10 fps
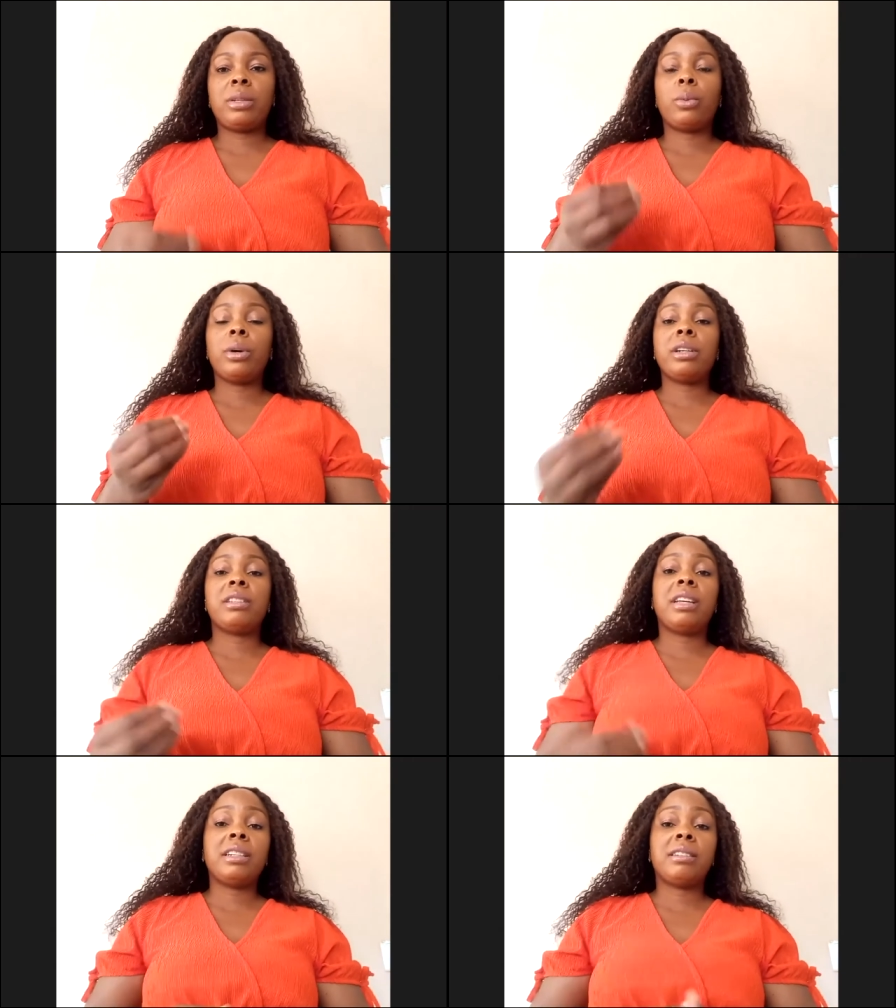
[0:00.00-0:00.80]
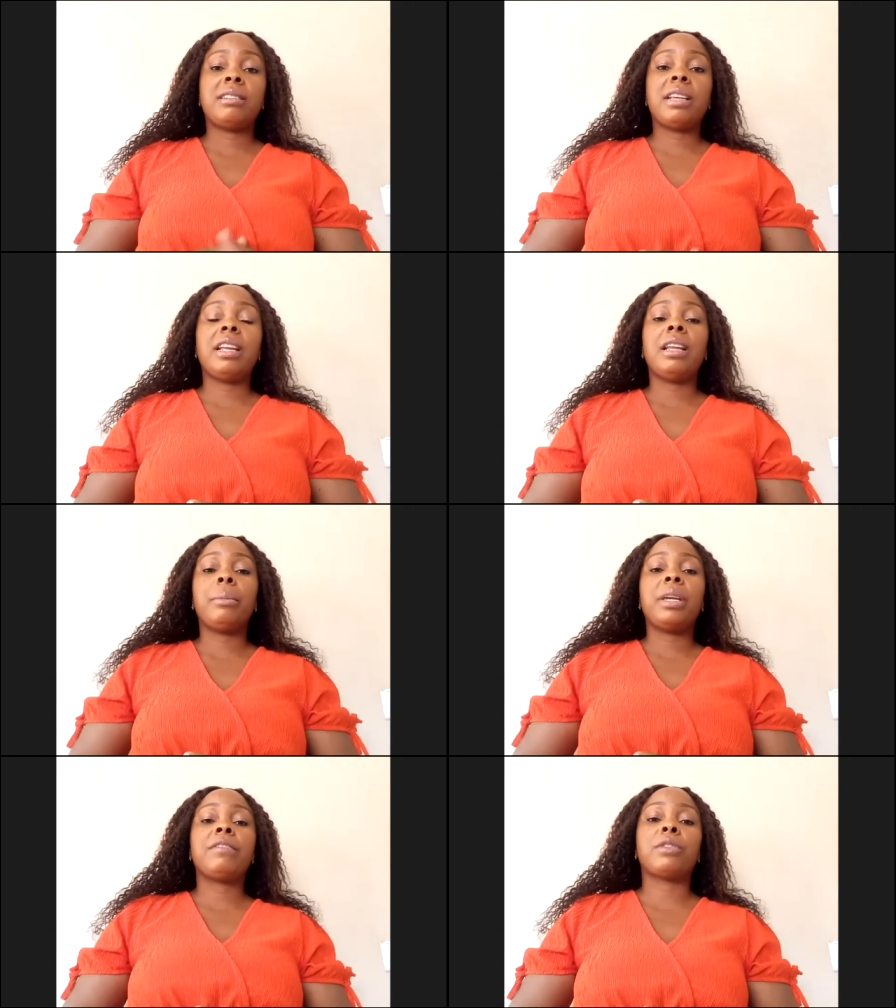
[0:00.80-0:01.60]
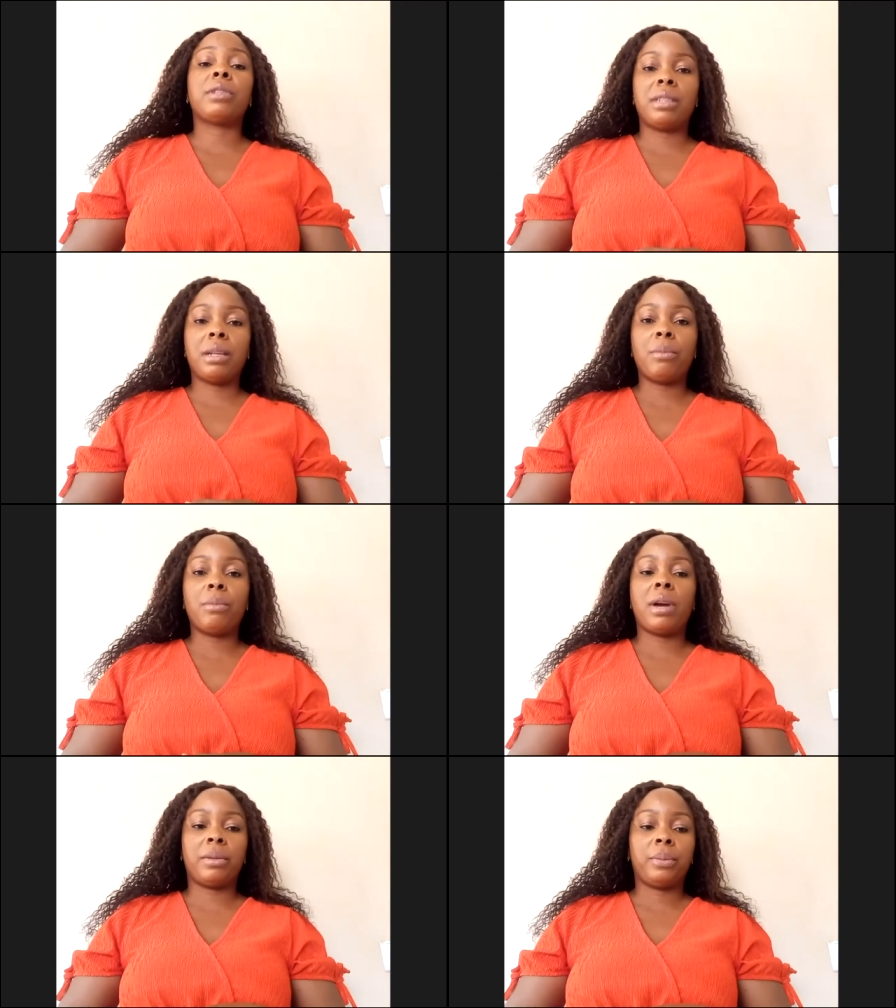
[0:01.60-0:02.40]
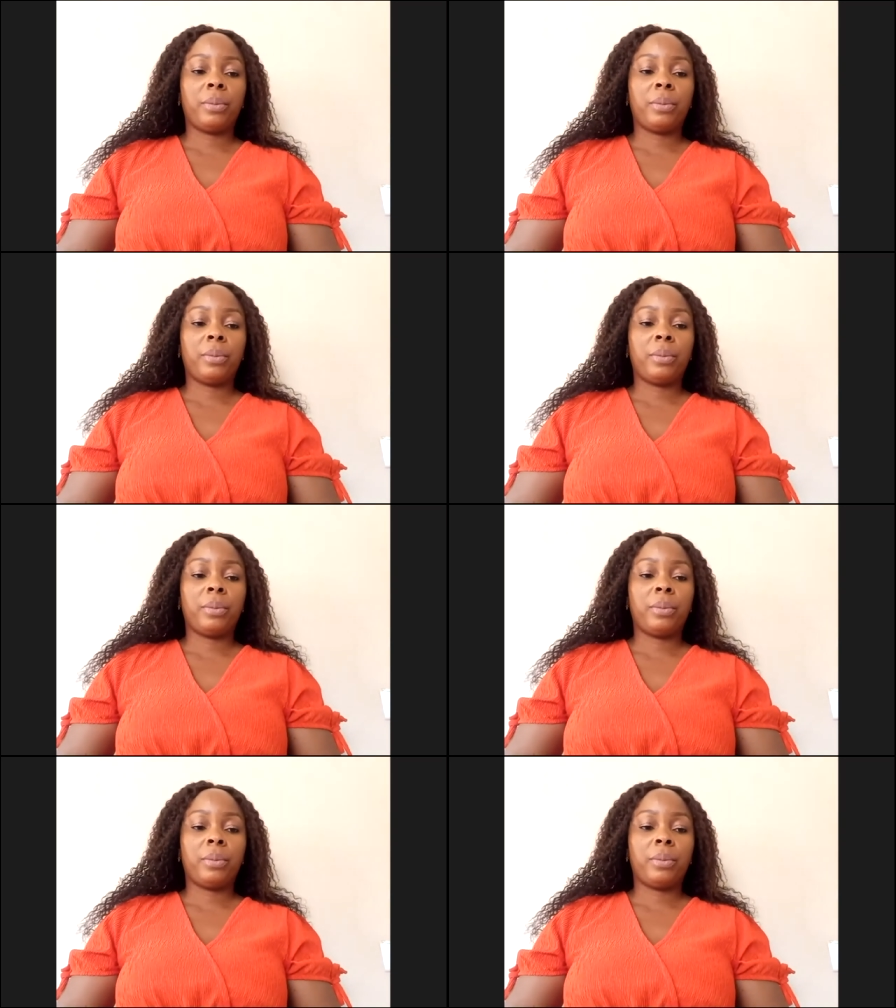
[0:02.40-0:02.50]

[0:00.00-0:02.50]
a word that is tailor made for someone.